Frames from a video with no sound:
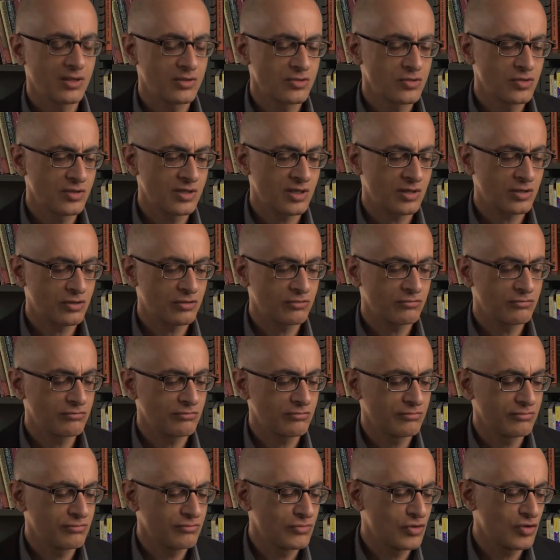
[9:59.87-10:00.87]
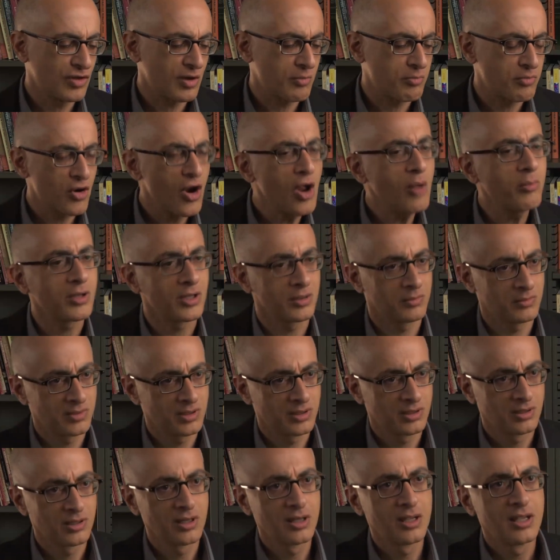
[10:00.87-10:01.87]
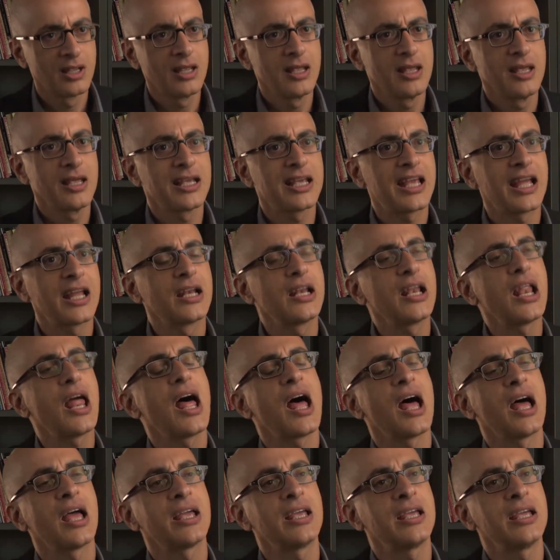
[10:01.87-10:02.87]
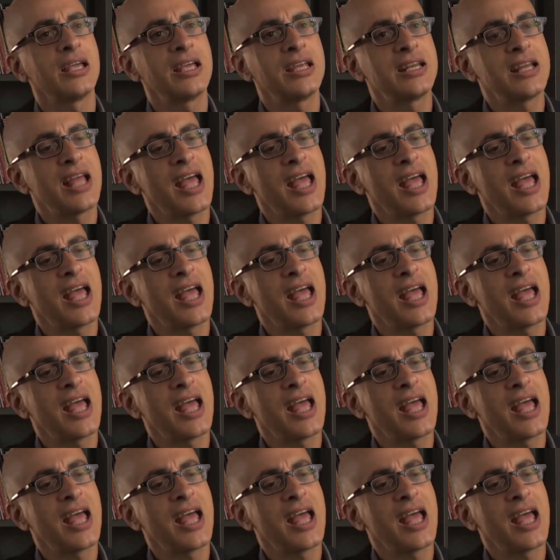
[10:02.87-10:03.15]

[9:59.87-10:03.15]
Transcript: their problem can lie in